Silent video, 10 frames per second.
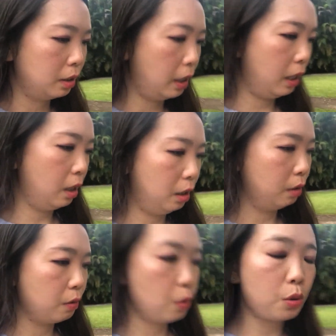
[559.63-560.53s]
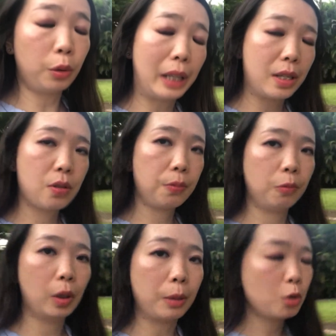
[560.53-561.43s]
And so that's
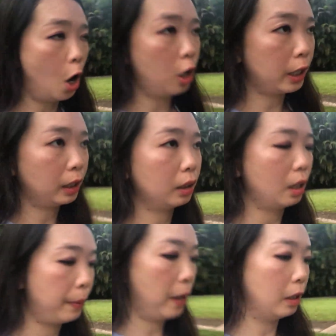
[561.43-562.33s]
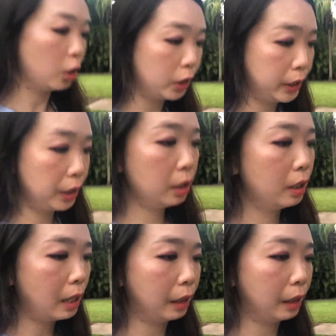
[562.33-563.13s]
what I'm talking about earlier.